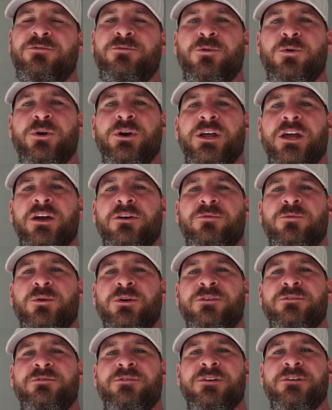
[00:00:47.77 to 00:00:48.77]
Ford
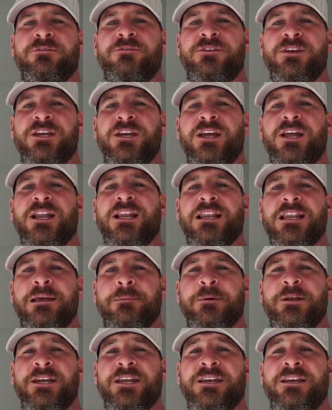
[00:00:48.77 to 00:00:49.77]
F-150
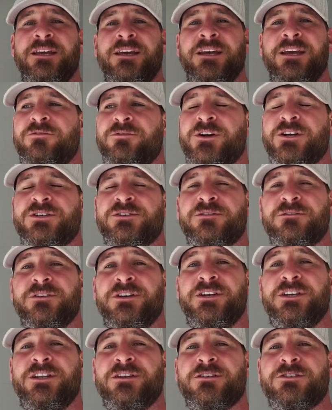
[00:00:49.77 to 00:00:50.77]
Limited, fresh from
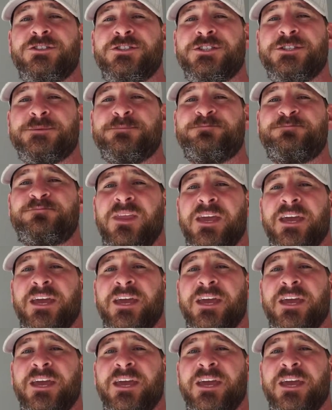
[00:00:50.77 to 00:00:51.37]
the dealership,